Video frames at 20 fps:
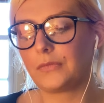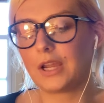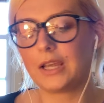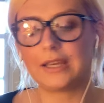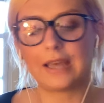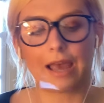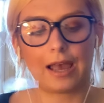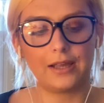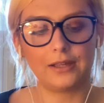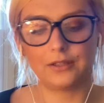
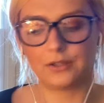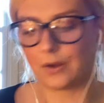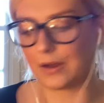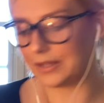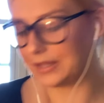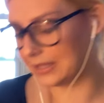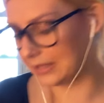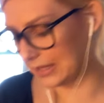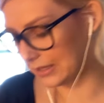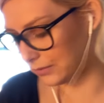Yeah, so I
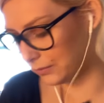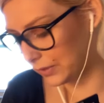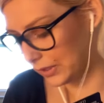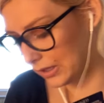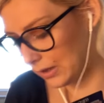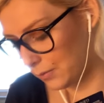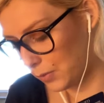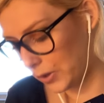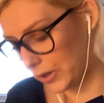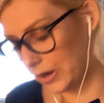think that's really
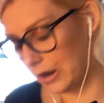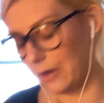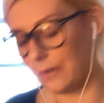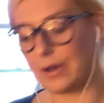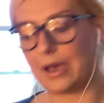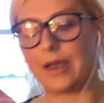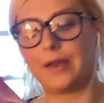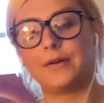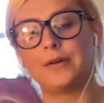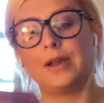important.
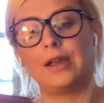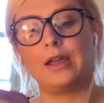Okay.